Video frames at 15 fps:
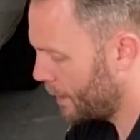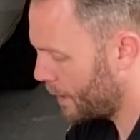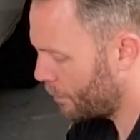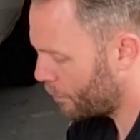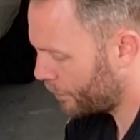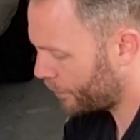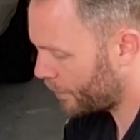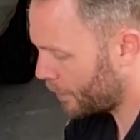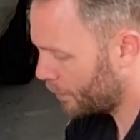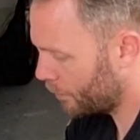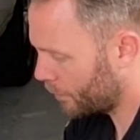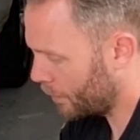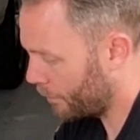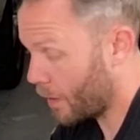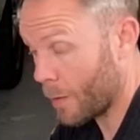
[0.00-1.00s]
and once
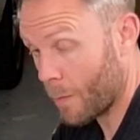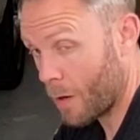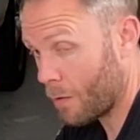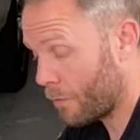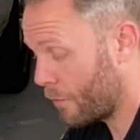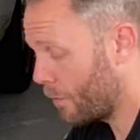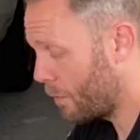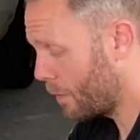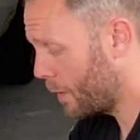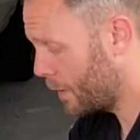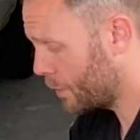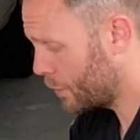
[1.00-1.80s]
those have come off, it